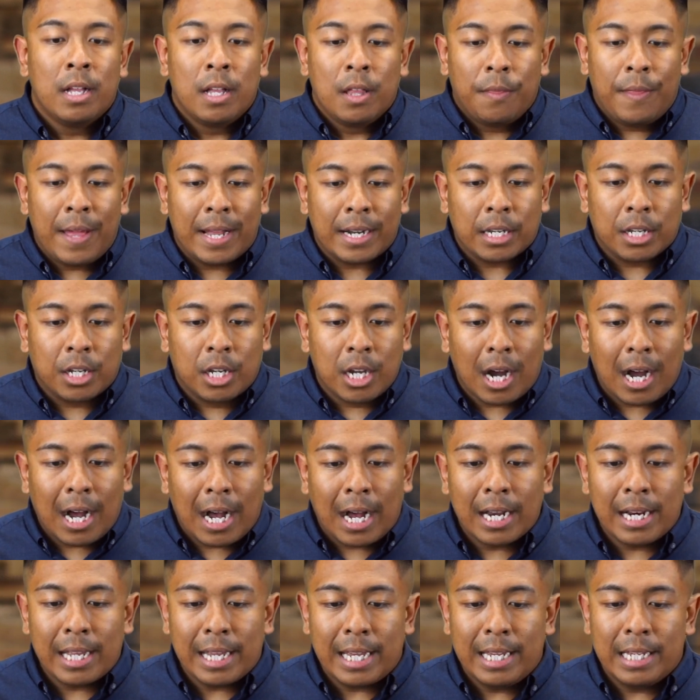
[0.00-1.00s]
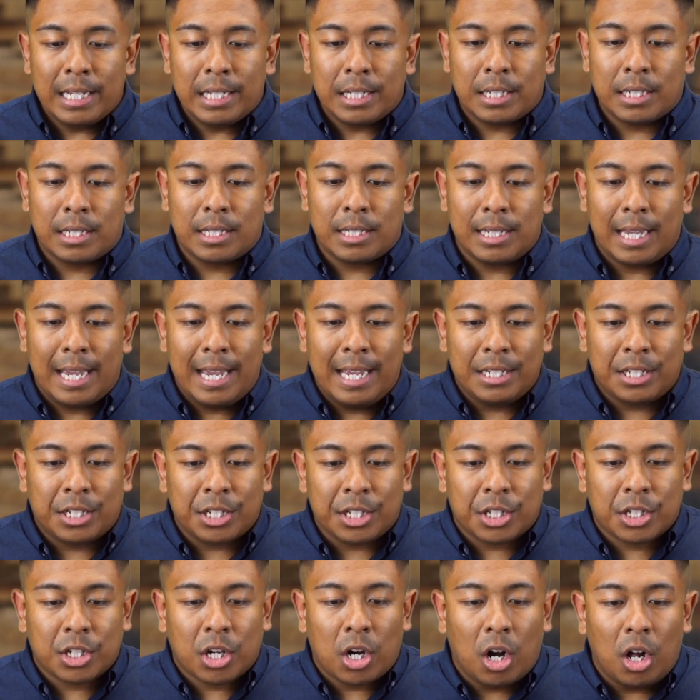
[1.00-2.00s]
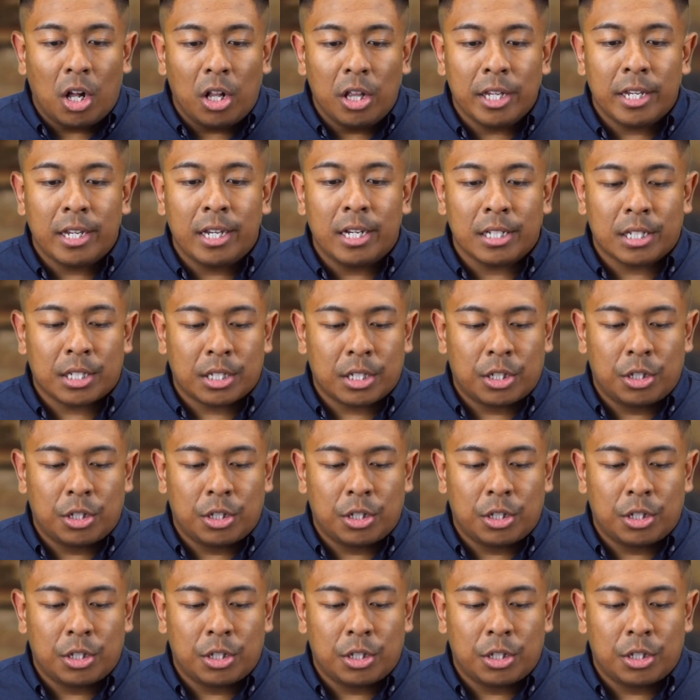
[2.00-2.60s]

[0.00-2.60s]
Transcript: that God is, is just calling us